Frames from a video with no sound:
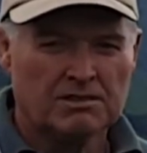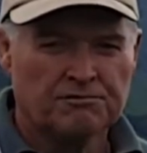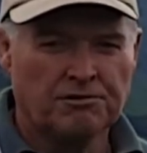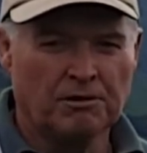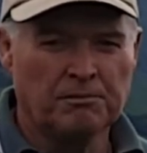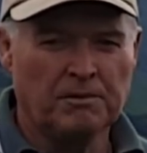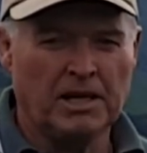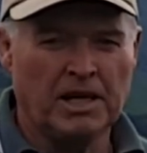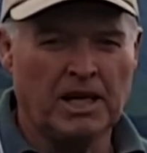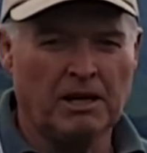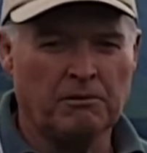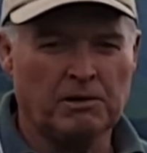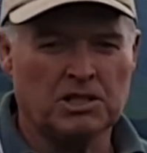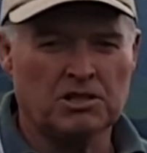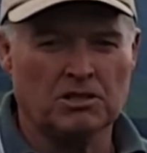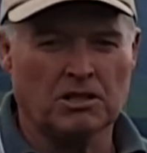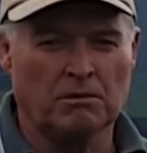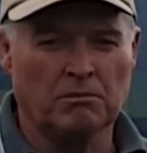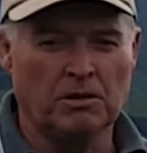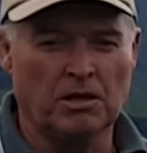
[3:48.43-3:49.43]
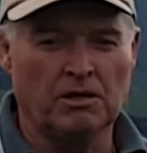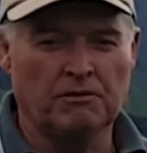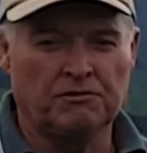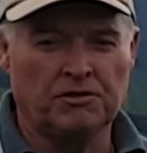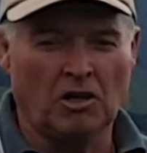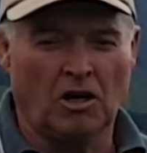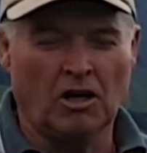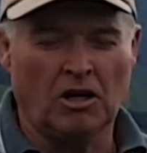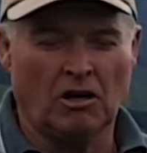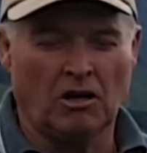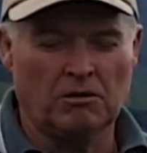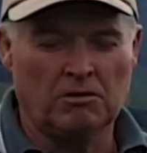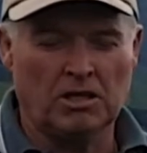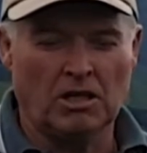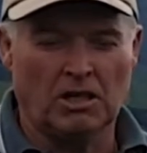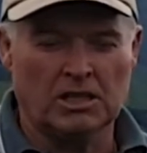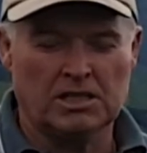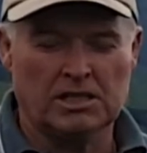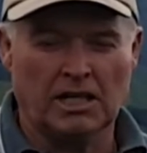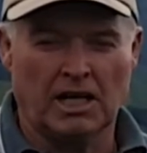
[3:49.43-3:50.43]
From there we sort of moved on.
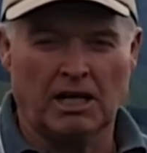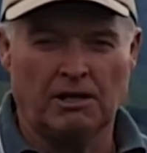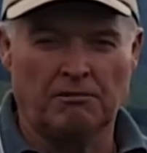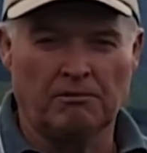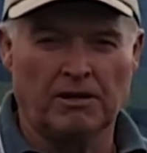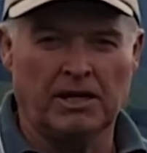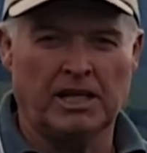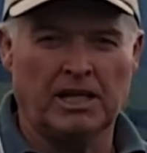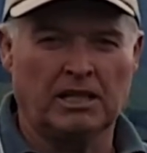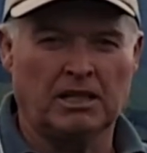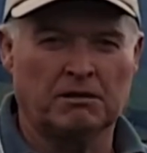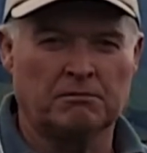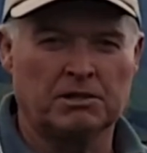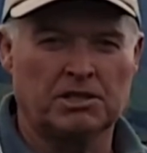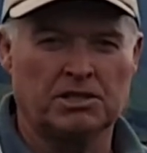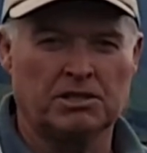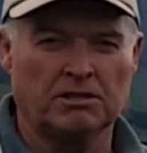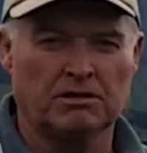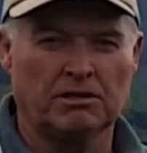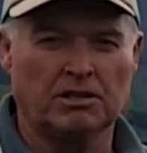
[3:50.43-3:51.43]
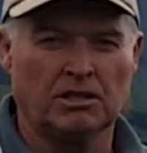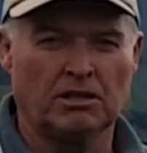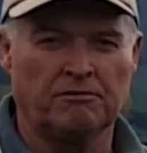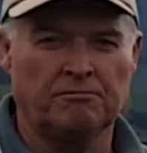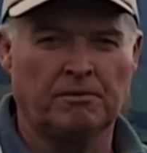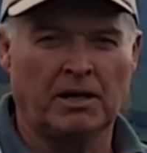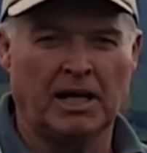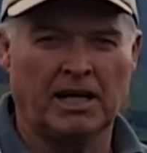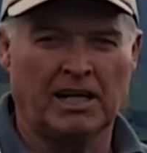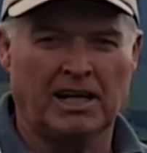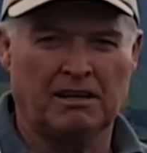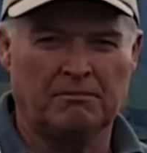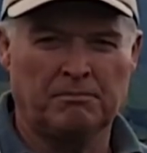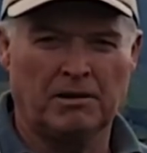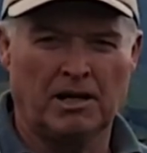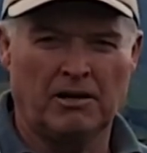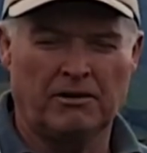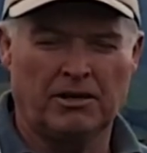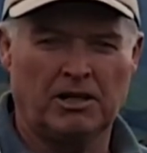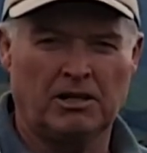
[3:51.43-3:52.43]
I started reading the material of Maynard
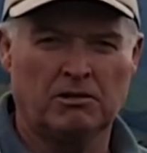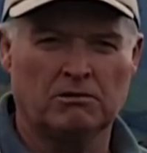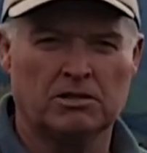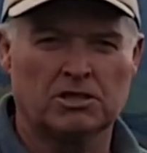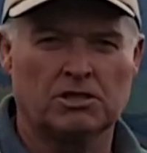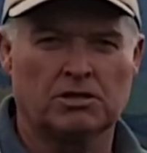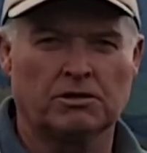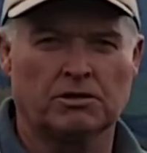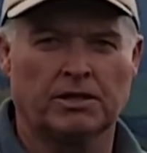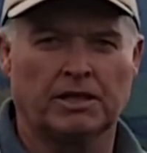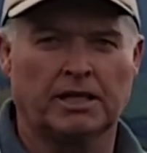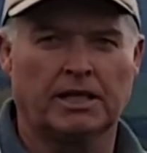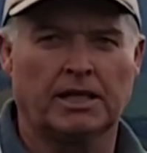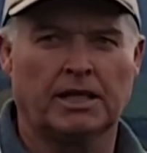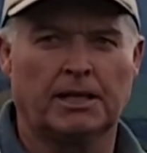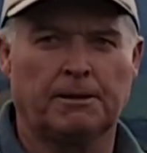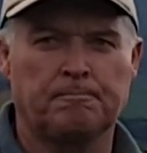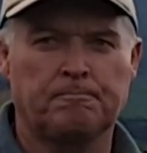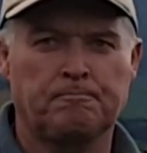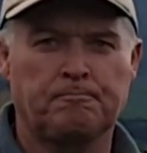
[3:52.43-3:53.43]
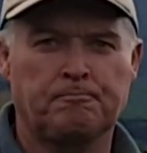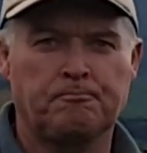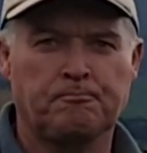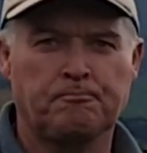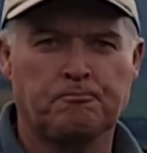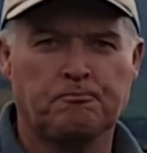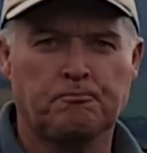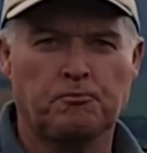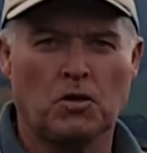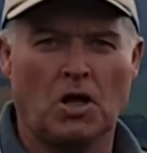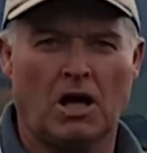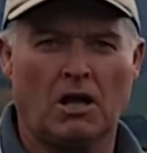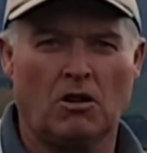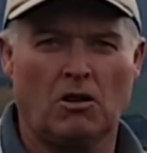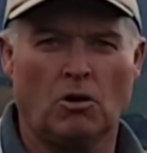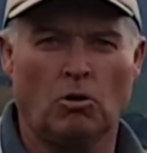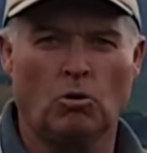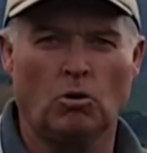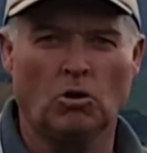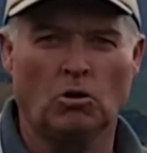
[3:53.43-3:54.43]
Murray, who was doing
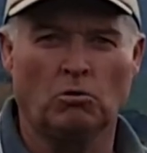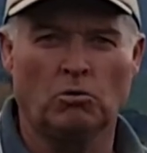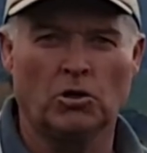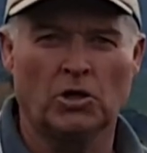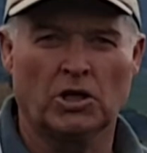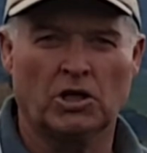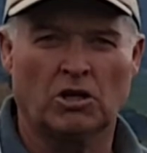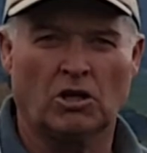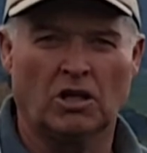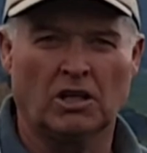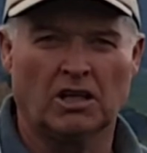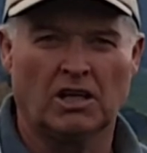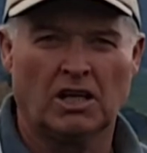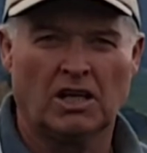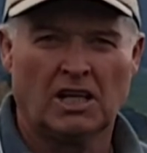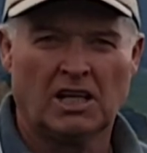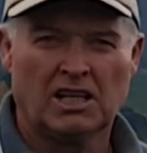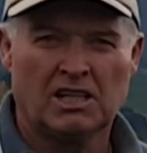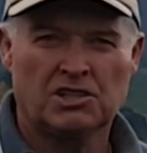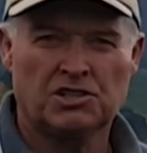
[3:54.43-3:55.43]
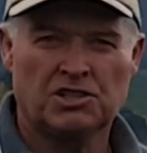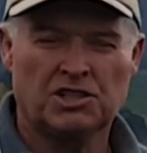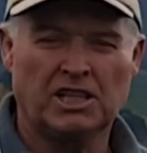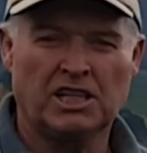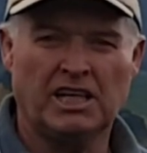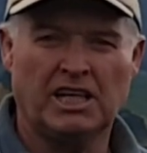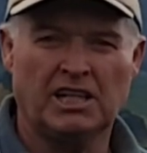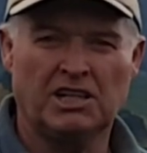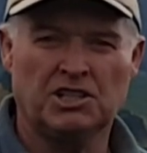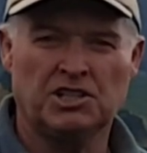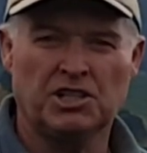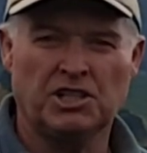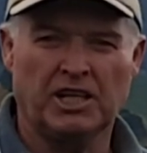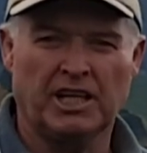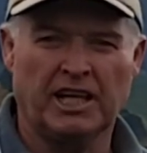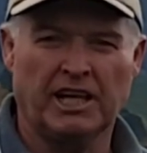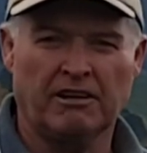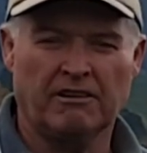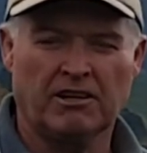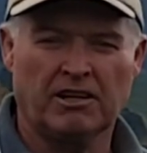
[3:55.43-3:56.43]
all the work on sea energy
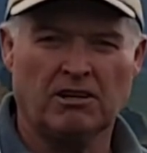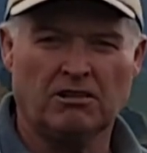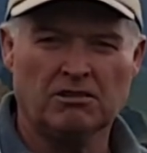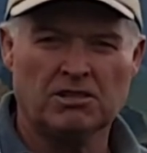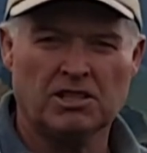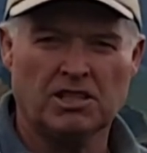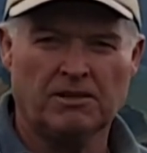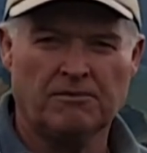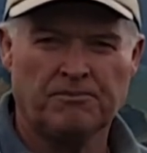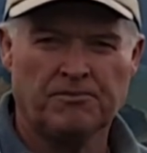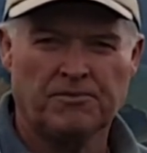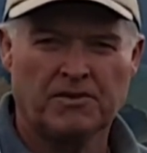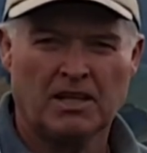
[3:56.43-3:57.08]
and agriculture.